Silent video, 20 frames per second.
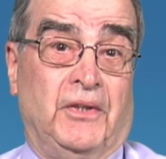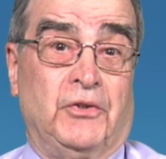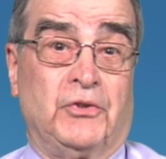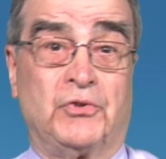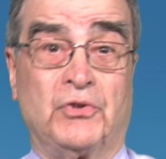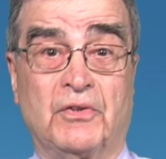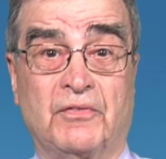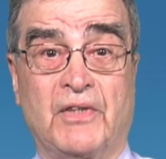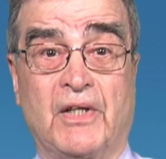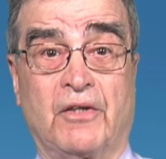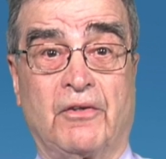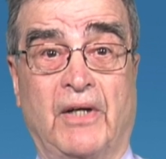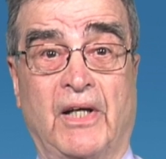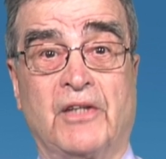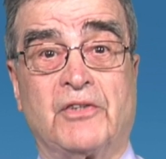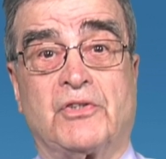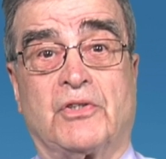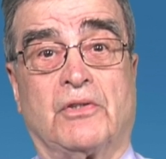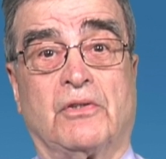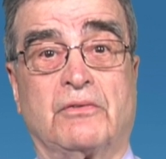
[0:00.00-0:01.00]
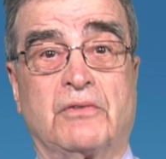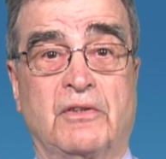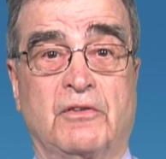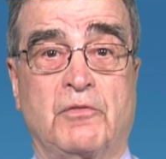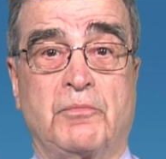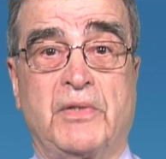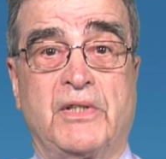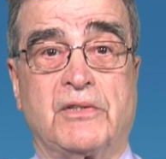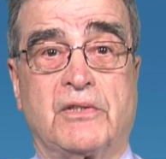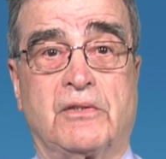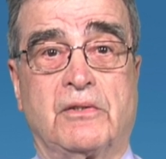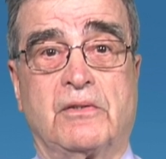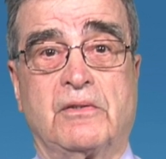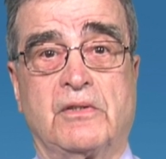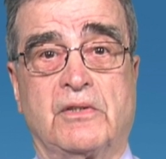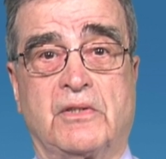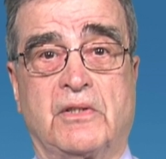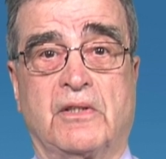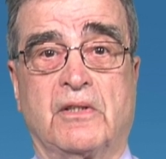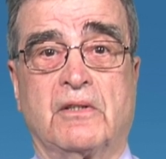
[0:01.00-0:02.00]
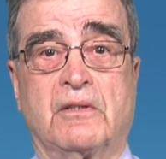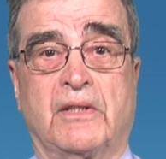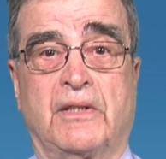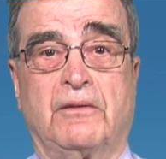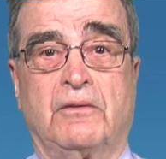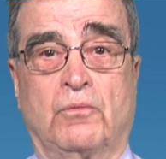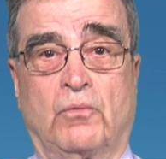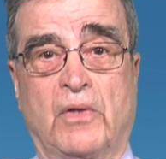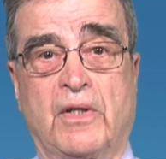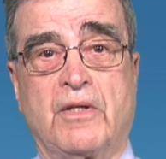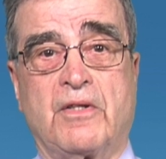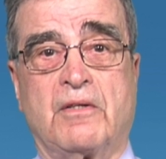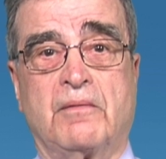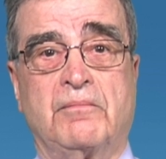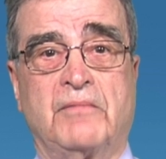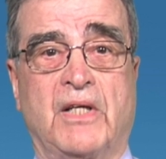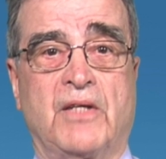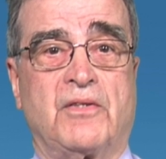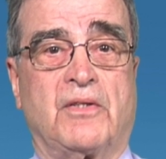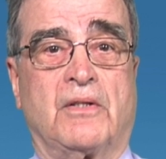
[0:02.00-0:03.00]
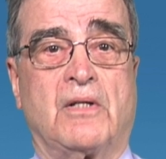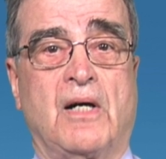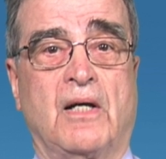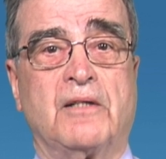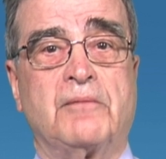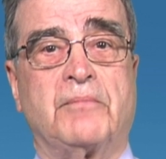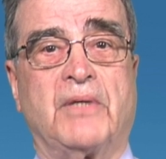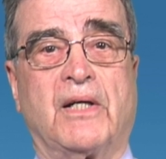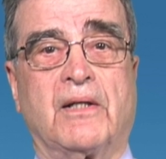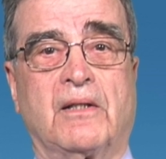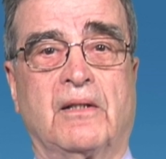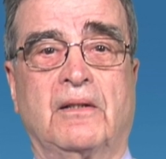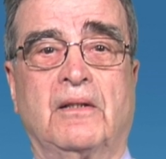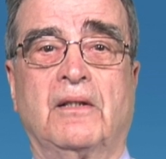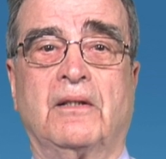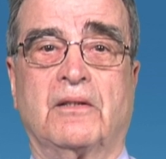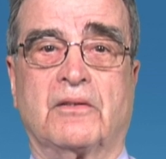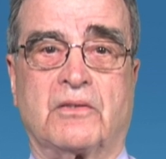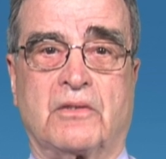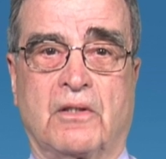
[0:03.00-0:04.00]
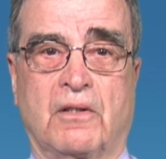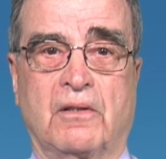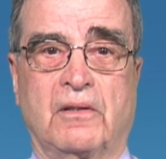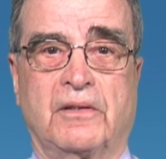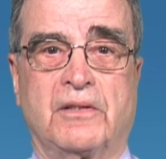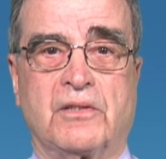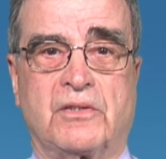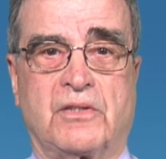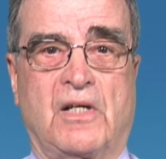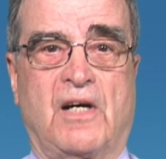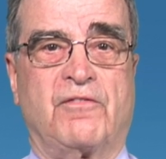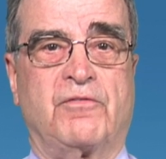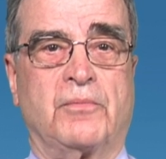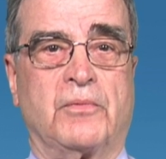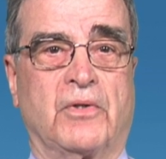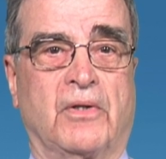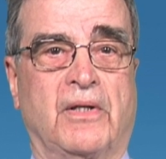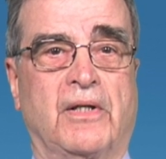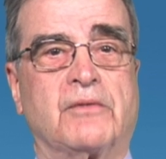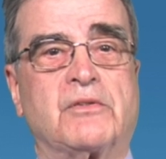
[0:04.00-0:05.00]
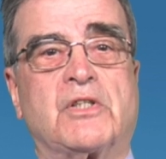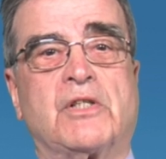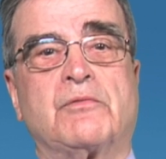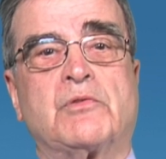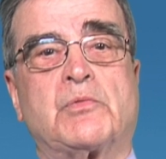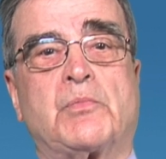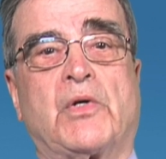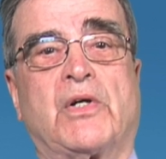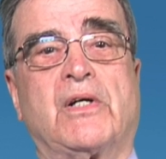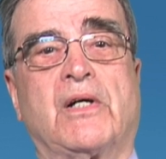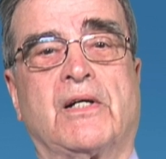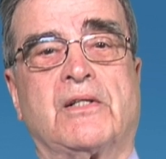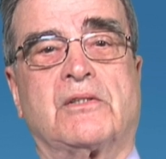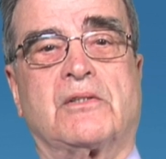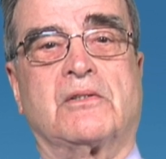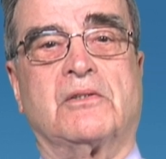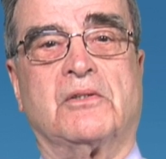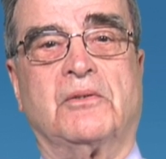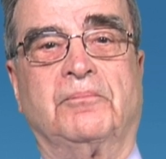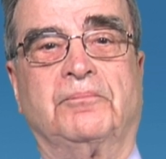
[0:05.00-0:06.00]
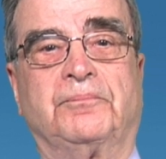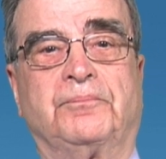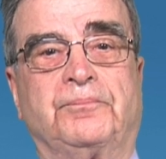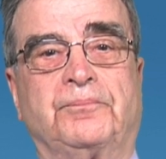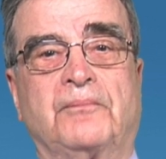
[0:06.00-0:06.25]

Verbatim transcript: Two of our grandchildren have been students here, and one of them, Nathan Hollenbeck, is currently a sophomore at Simsbury High School.